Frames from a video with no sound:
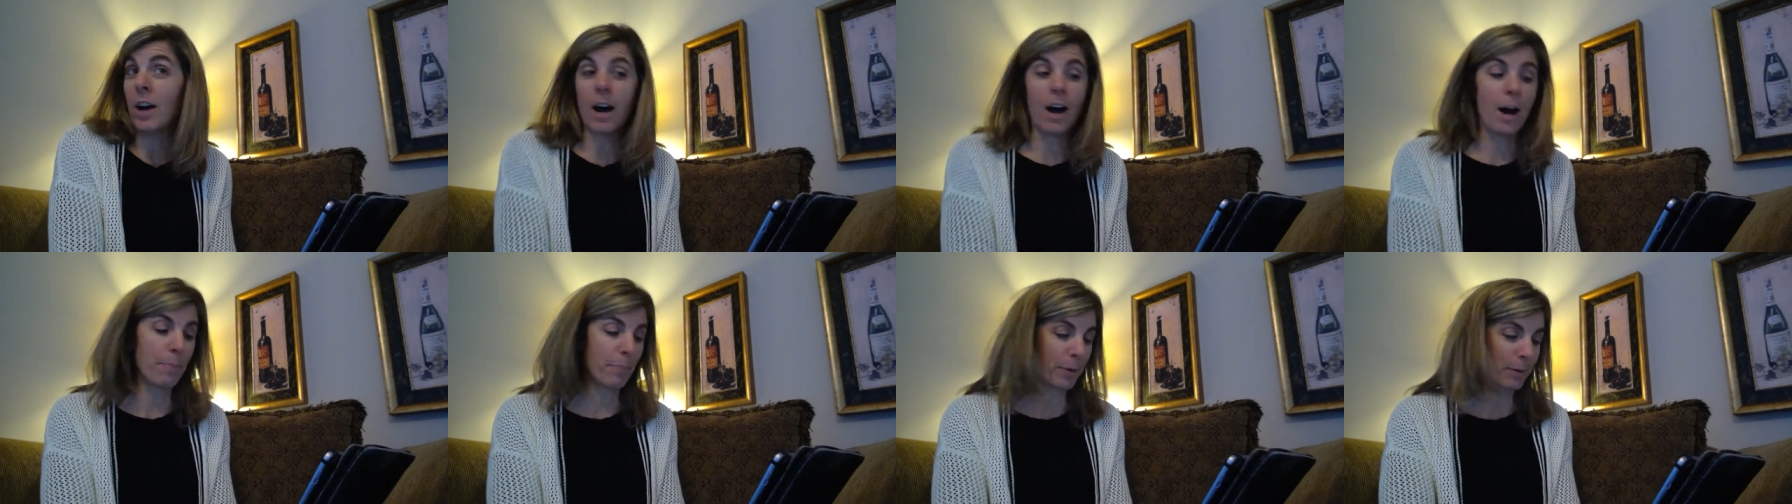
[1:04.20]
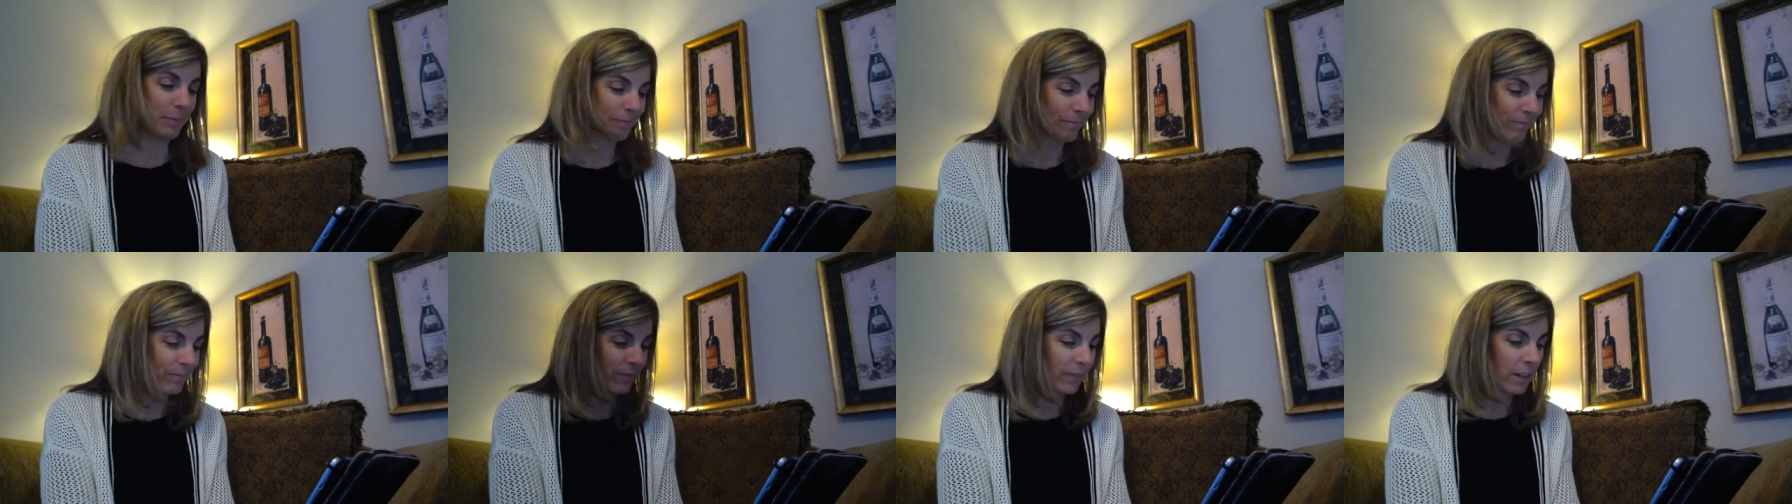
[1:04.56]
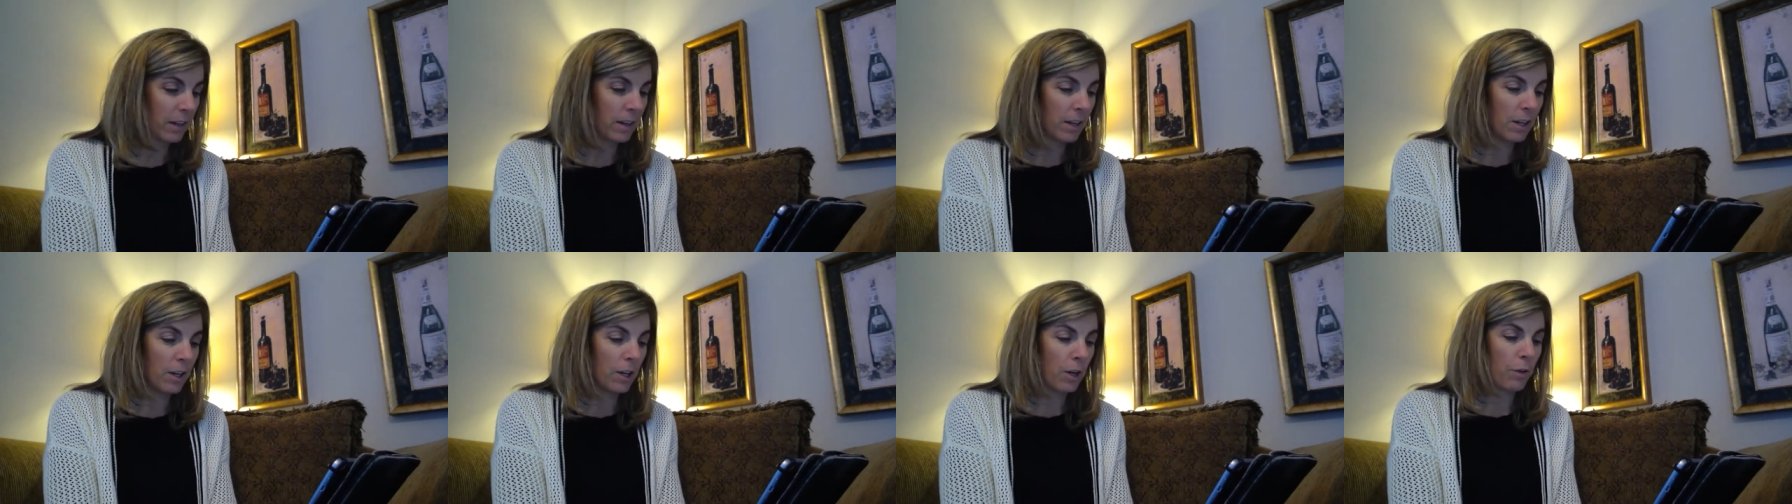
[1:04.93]
hop.
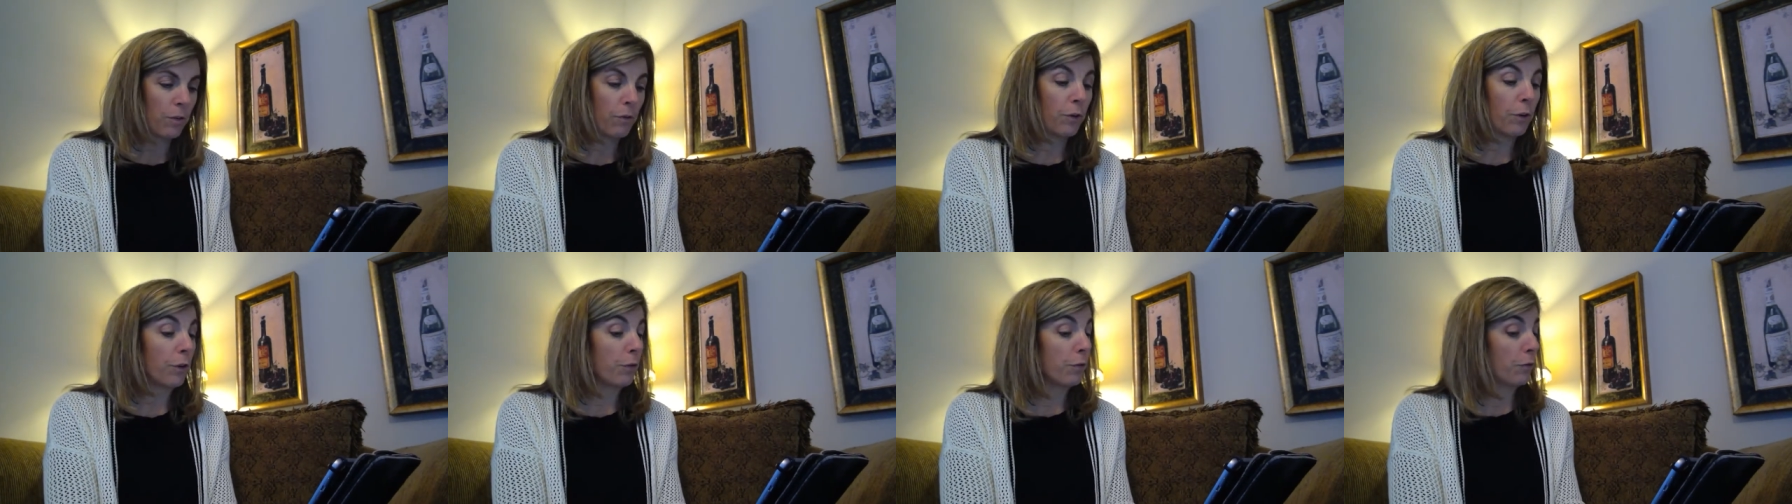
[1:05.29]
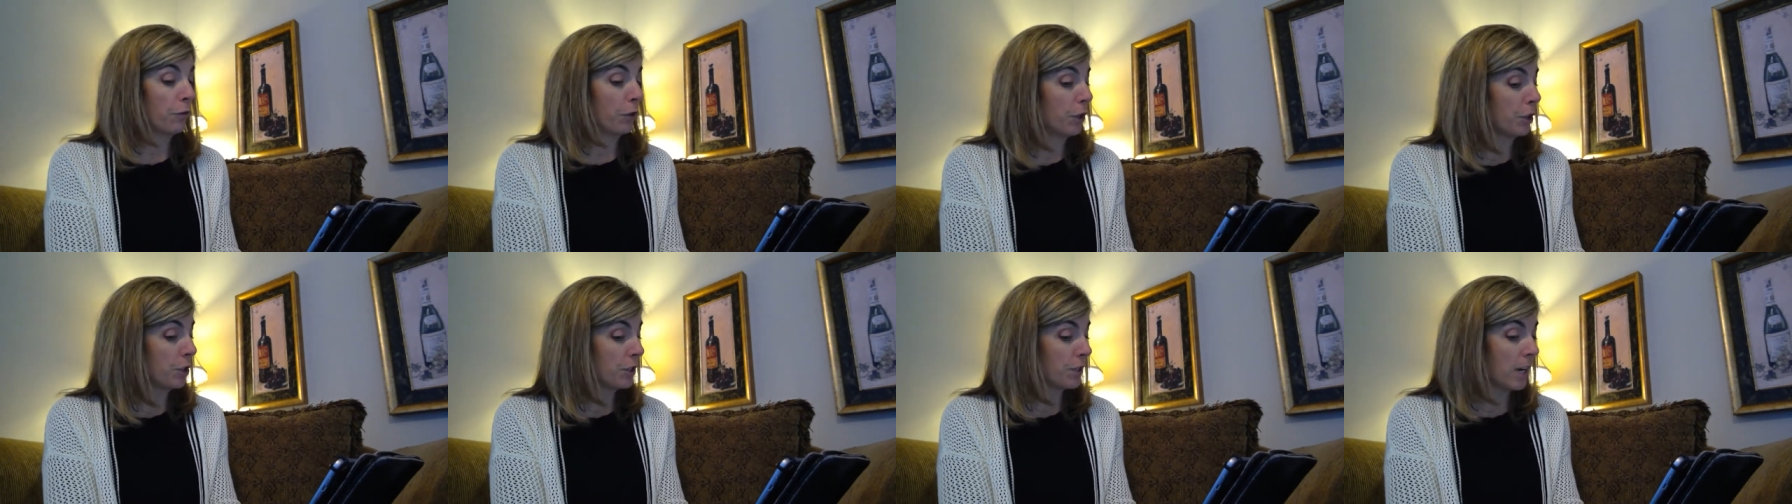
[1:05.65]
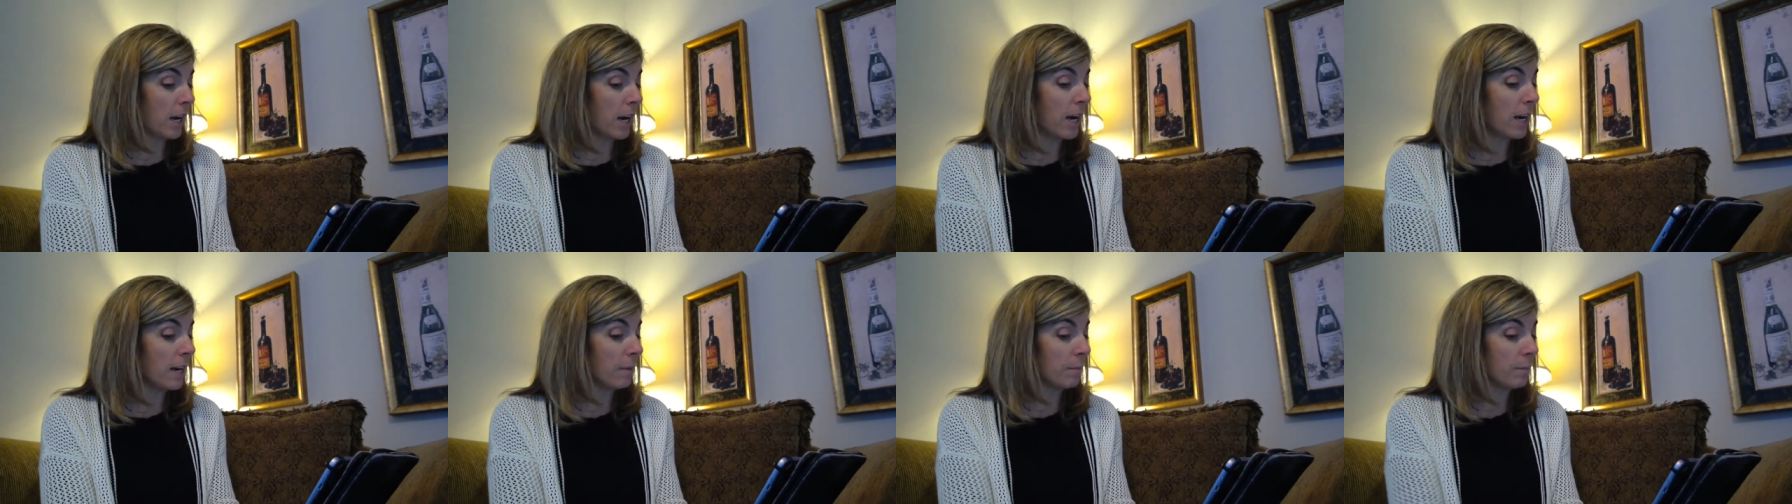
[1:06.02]
For the first
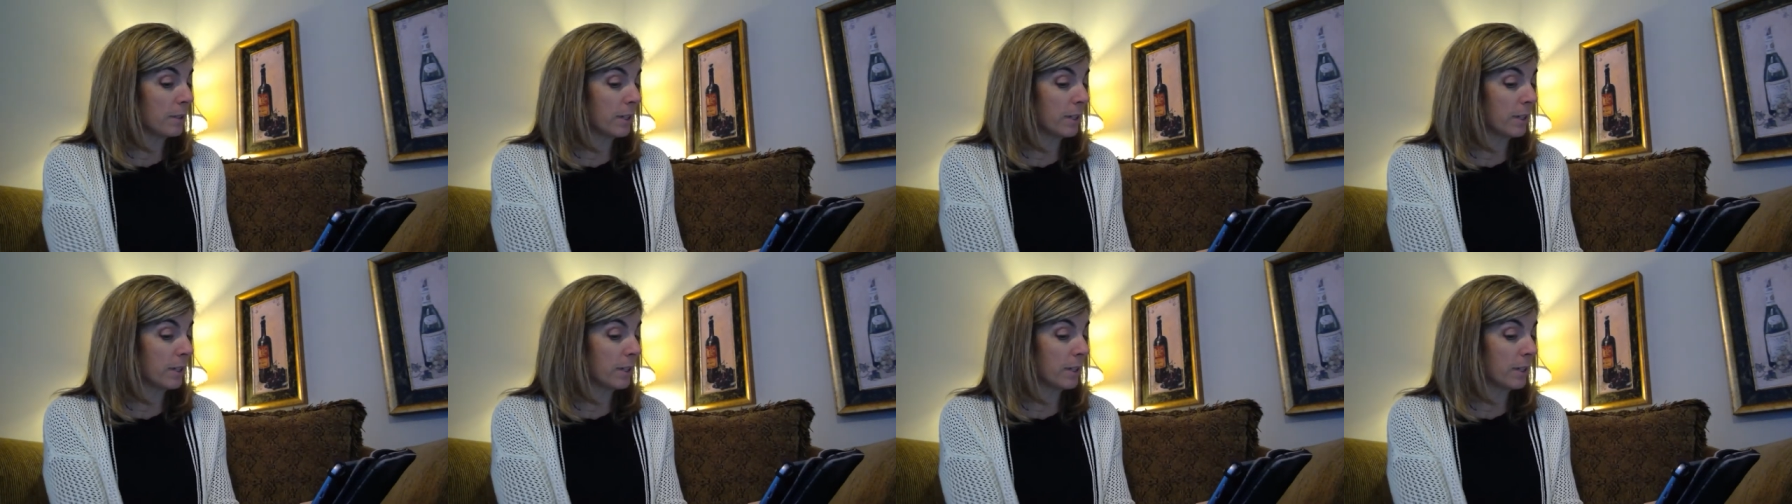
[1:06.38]
time